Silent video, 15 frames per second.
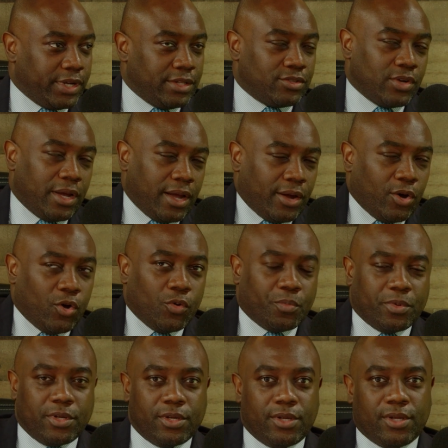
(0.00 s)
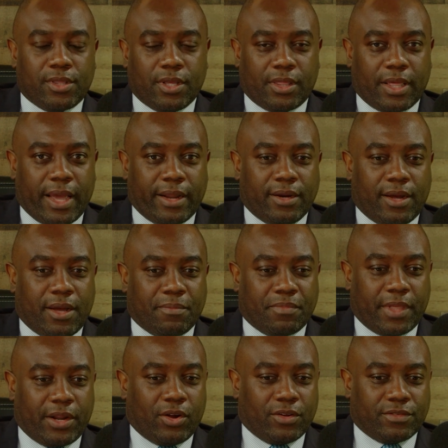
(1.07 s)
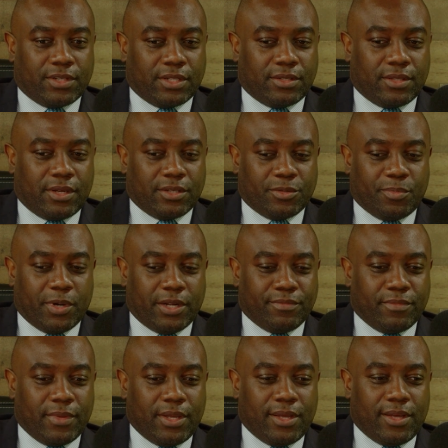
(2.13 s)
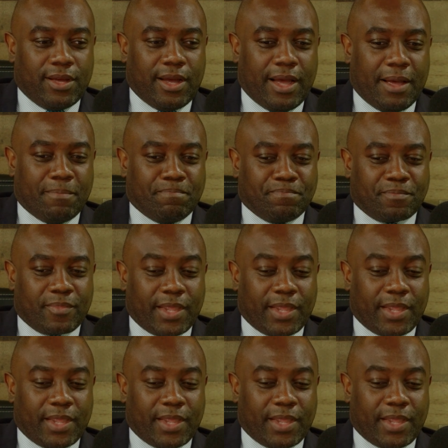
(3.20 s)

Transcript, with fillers: Mm-hmm. So I, I hope that that um, that offsets things, but um,